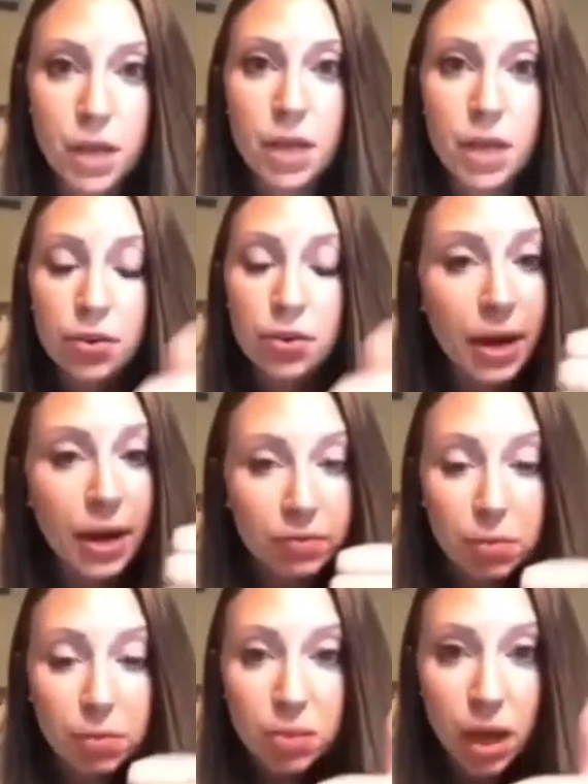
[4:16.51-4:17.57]
They're not
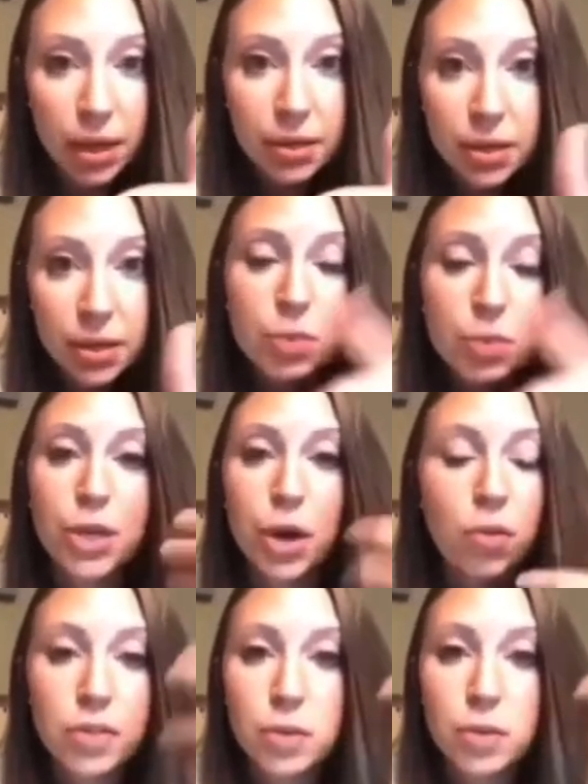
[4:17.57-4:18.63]
given blood because we know
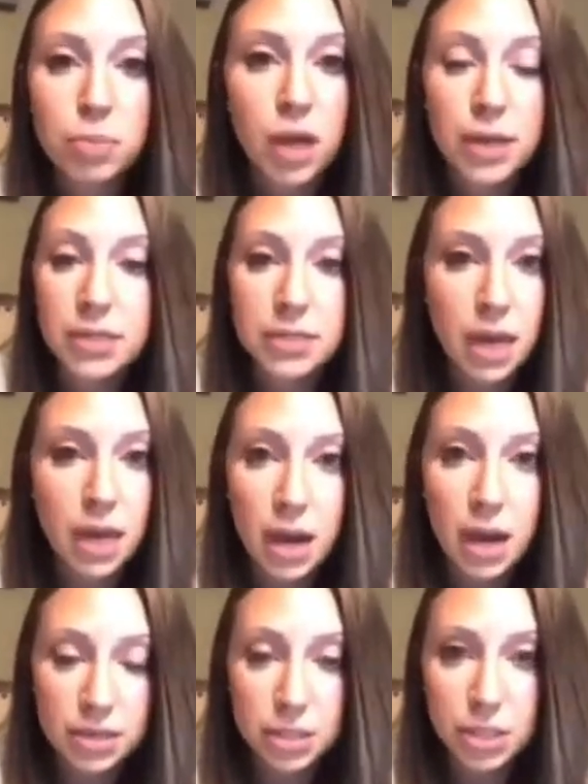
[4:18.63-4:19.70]
that the blood is not
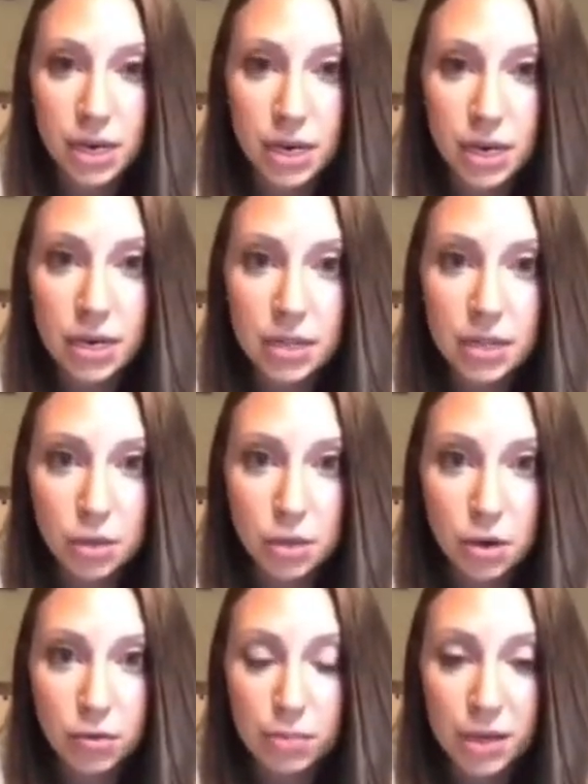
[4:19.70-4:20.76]
oxygenated in these
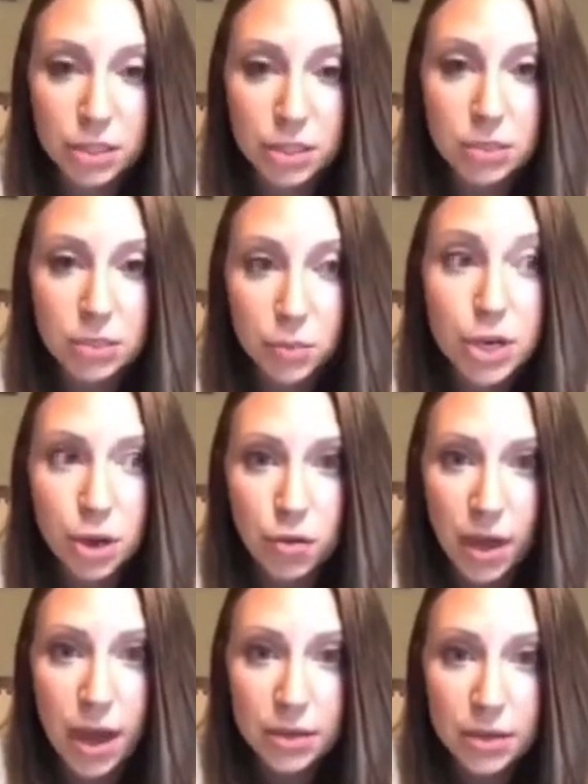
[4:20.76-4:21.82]
COVID patients. We know
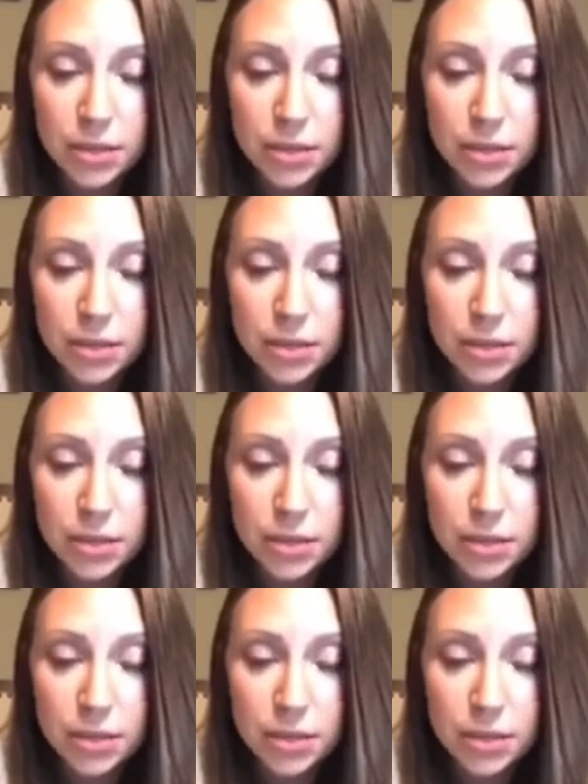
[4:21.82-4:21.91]
that.